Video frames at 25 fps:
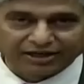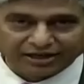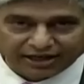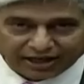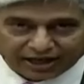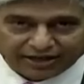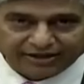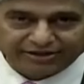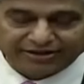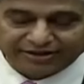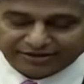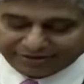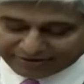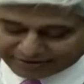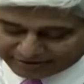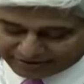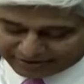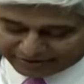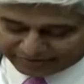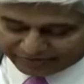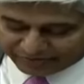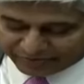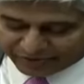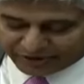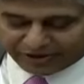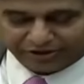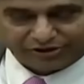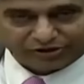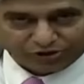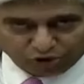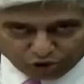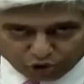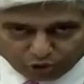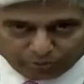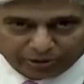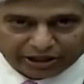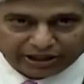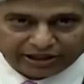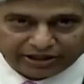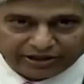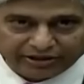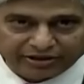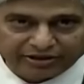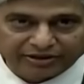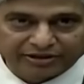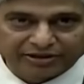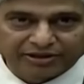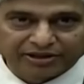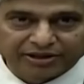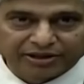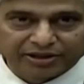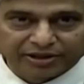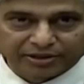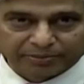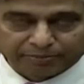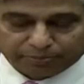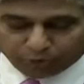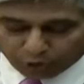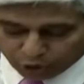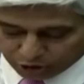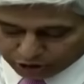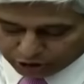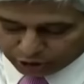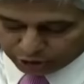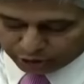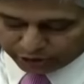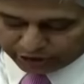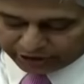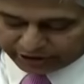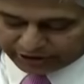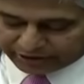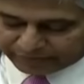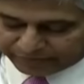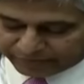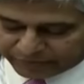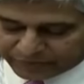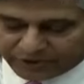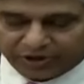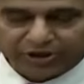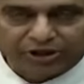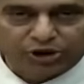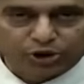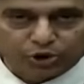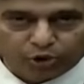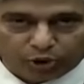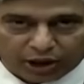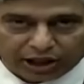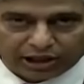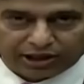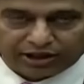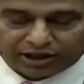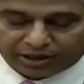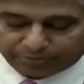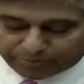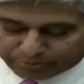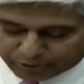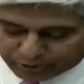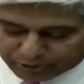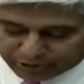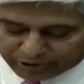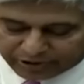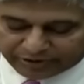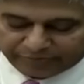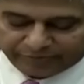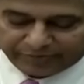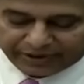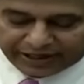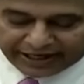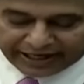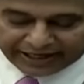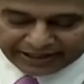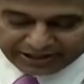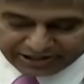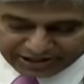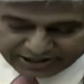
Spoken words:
London, Dubai, Port Louis, Kuala Lumpur, and